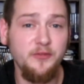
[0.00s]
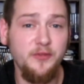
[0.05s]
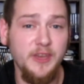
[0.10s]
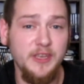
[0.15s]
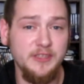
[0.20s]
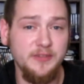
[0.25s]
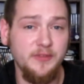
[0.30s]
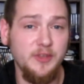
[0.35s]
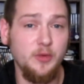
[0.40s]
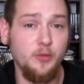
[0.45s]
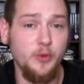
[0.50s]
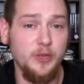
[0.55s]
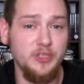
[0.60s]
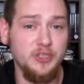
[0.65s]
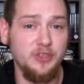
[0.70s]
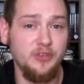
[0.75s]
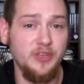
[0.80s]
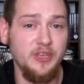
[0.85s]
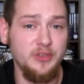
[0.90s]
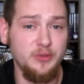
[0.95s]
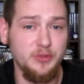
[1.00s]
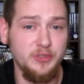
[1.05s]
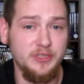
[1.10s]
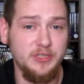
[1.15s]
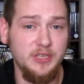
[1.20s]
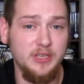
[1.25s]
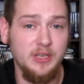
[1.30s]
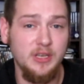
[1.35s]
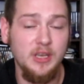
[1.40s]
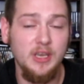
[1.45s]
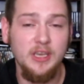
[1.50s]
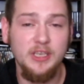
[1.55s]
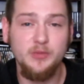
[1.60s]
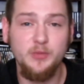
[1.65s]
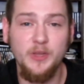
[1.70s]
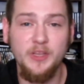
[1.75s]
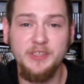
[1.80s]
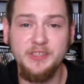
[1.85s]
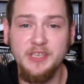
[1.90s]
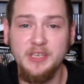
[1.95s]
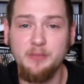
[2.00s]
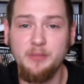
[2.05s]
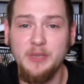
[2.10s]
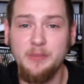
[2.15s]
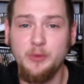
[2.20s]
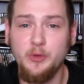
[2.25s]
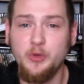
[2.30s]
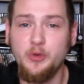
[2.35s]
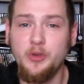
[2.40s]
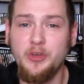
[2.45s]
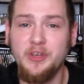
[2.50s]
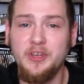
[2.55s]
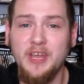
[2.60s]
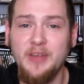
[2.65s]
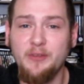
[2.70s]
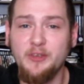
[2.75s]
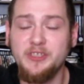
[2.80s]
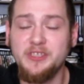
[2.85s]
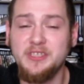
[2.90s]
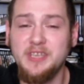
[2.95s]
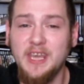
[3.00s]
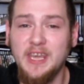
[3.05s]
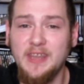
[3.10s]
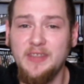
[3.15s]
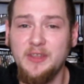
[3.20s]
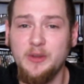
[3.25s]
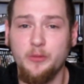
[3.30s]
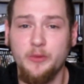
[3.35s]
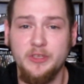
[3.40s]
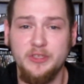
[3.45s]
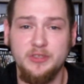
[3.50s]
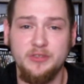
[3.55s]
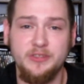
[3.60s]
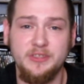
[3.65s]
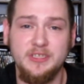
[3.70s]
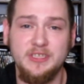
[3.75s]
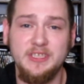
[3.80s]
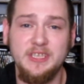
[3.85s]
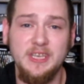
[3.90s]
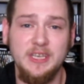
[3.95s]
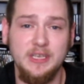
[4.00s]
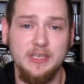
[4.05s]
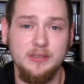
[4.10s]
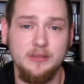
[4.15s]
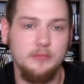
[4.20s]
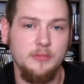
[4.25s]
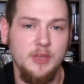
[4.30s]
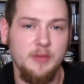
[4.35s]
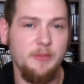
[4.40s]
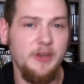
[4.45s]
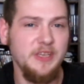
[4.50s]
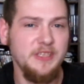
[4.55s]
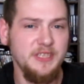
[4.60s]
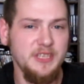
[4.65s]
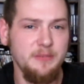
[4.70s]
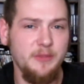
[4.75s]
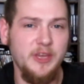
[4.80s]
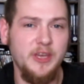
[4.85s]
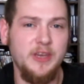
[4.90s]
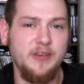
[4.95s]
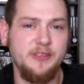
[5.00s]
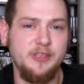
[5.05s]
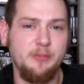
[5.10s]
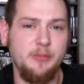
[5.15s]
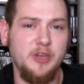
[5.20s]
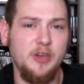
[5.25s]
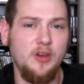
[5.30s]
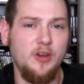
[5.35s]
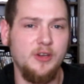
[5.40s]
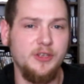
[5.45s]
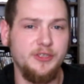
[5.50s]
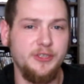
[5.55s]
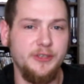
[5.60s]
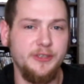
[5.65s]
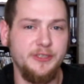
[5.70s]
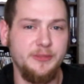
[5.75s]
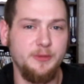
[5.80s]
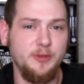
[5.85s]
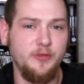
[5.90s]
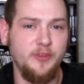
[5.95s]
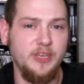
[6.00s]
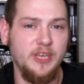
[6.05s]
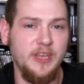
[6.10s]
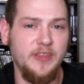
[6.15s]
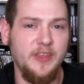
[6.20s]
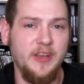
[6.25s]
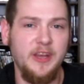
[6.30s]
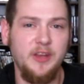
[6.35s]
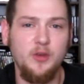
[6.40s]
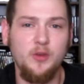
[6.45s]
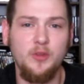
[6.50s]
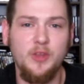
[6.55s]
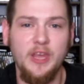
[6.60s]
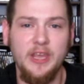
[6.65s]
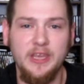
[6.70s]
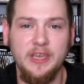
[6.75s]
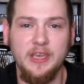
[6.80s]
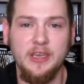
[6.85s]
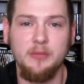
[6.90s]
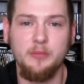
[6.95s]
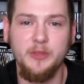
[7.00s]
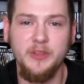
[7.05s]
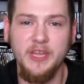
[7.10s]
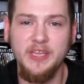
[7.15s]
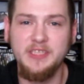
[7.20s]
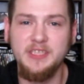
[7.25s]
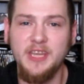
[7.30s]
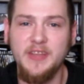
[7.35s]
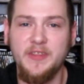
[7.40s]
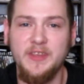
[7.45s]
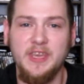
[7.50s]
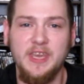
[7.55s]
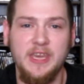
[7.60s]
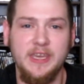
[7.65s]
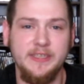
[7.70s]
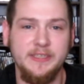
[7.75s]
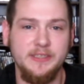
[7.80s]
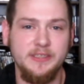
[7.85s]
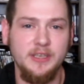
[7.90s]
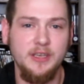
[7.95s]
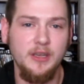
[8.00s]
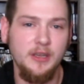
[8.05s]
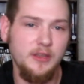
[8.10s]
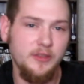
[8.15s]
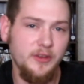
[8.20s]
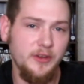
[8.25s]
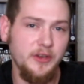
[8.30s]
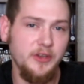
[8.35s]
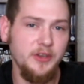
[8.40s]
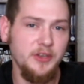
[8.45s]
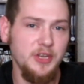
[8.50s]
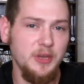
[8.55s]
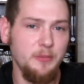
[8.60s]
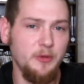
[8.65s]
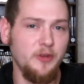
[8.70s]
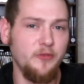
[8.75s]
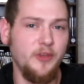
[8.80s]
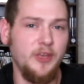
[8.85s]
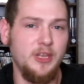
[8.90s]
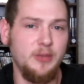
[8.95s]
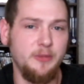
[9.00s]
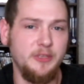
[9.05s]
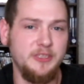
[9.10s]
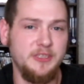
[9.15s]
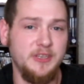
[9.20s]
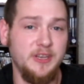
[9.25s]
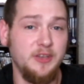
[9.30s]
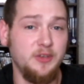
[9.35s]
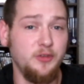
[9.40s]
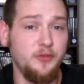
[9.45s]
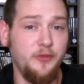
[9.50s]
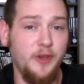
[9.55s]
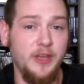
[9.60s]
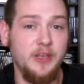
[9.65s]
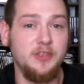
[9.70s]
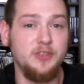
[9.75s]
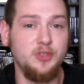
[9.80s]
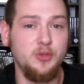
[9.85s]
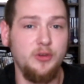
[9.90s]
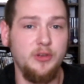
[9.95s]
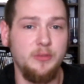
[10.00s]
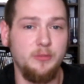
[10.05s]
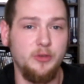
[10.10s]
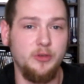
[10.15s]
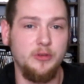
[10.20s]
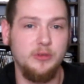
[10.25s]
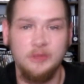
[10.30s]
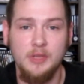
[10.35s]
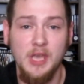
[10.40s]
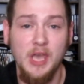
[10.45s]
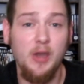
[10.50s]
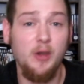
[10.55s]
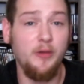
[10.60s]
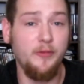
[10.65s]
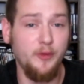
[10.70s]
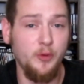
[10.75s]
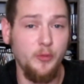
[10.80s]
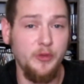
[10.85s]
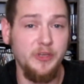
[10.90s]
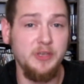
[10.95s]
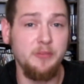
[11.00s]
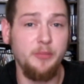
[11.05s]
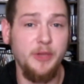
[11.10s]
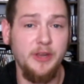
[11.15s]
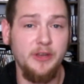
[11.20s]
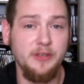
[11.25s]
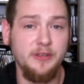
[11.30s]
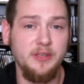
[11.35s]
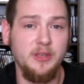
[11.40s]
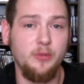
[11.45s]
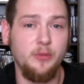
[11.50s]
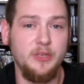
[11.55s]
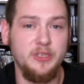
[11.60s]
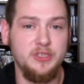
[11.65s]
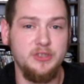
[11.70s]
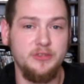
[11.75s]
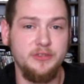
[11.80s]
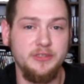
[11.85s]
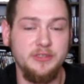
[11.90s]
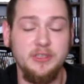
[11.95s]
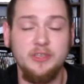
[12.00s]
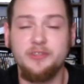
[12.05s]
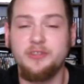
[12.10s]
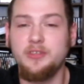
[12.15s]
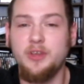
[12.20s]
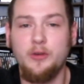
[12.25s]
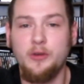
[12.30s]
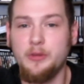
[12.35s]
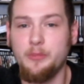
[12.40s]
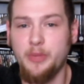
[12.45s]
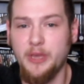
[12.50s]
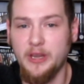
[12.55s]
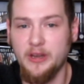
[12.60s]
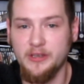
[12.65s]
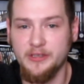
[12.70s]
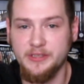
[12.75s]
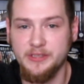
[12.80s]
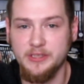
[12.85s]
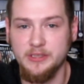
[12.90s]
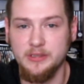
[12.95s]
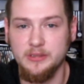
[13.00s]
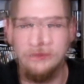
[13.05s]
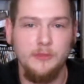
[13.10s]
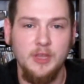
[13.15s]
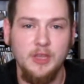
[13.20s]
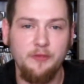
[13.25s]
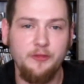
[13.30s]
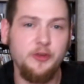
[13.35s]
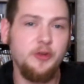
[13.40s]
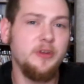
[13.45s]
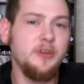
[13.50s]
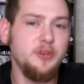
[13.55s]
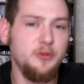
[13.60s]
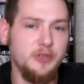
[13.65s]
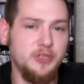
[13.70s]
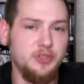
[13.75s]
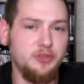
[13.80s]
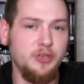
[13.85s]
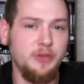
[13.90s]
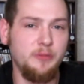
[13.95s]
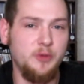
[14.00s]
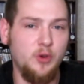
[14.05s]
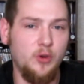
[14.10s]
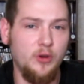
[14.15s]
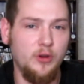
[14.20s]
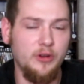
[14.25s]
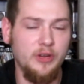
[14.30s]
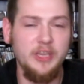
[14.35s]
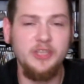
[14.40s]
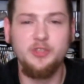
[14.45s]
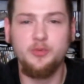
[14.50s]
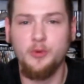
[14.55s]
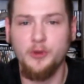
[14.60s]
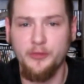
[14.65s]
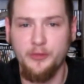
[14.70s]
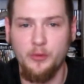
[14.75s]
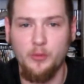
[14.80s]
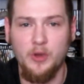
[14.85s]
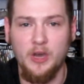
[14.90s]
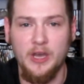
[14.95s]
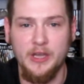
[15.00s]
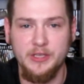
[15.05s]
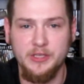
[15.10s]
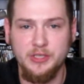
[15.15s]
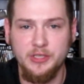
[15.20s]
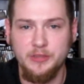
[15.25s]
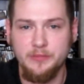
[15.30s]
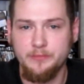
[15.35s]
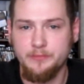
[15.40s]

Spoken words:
fans of the original interested, as well as getting people who could never stand the originals to see it. It might seem like I was a bit harsh on this movie and that I don't like it, but that's not the case. There are a good number of elements that I do find enjoyable. However, when compared to the originals, there's no comparison. If you're into extreme gore, it's worth a watch.